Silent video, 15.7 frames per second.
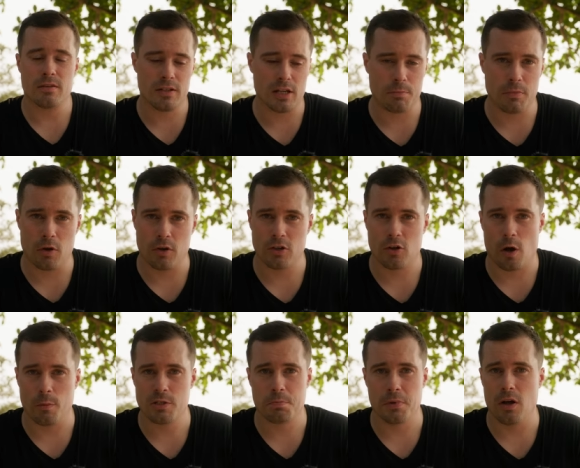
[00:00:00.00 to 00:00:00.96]
let me know in the
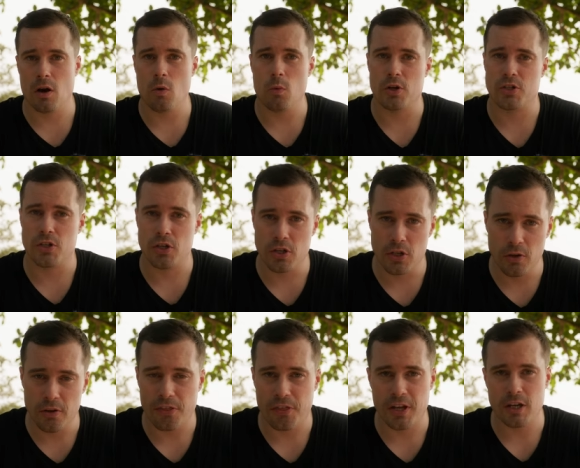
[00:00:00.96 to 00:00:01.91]
comments below what
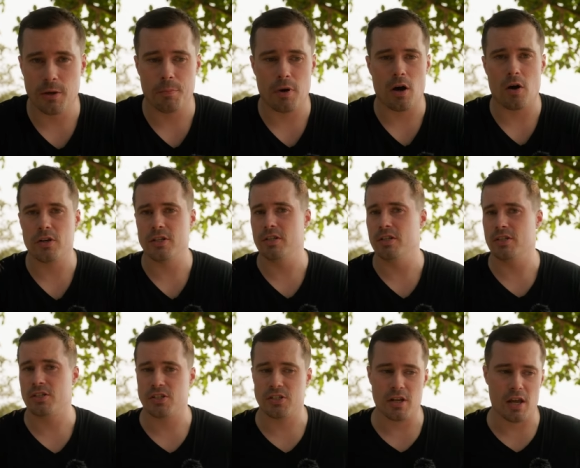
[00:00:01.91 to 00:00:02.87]
you think about
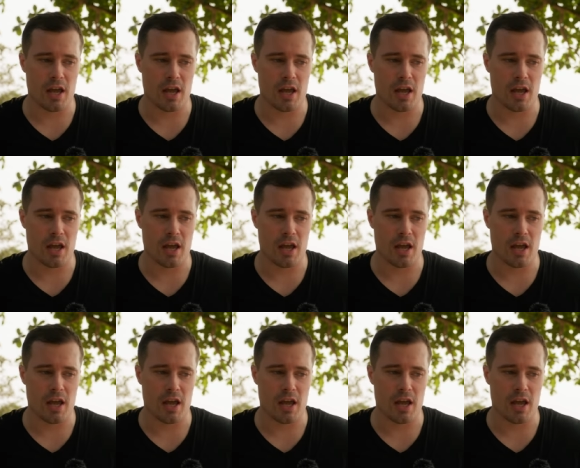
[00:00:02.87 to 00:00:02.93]
it.